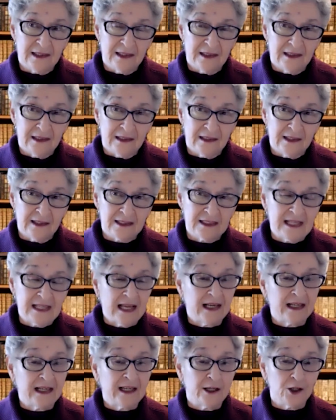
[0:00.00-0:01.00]

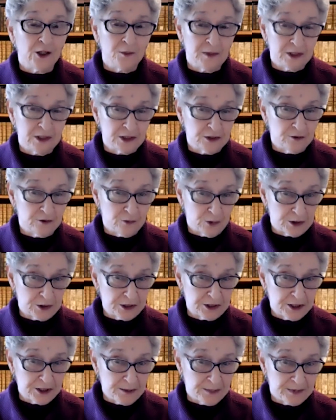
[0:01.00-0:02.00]
ecstatic elements of
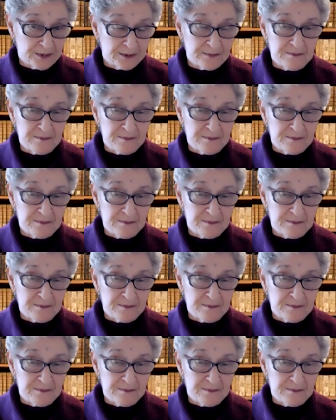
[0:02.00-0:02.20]
worship.